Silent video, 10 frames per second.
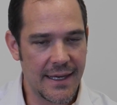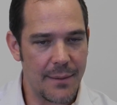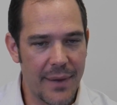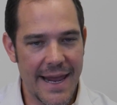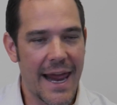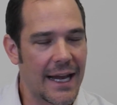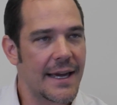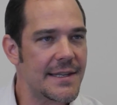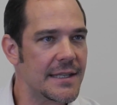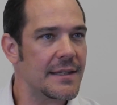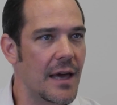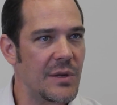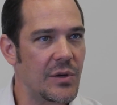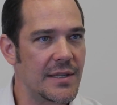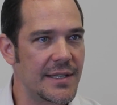and by analyzing them,
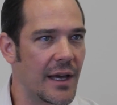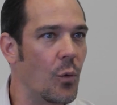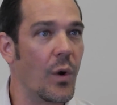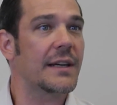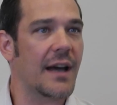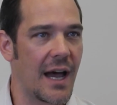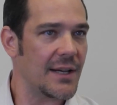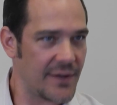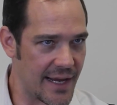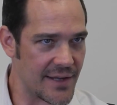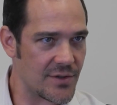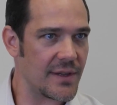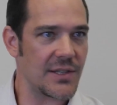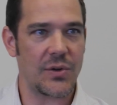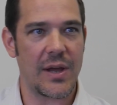you could tell what kind of cancer
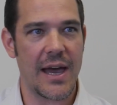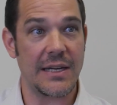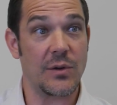that you had.